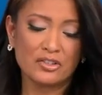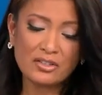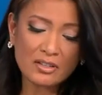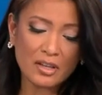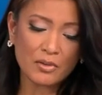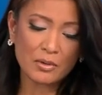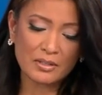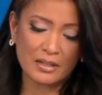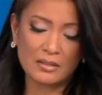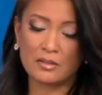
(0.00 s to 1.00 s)
just to give you
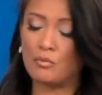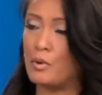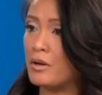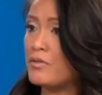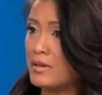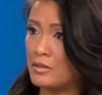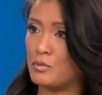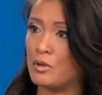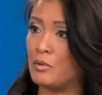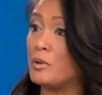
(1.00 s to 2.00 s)
a sense of where
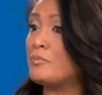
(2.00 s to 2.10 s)
things were.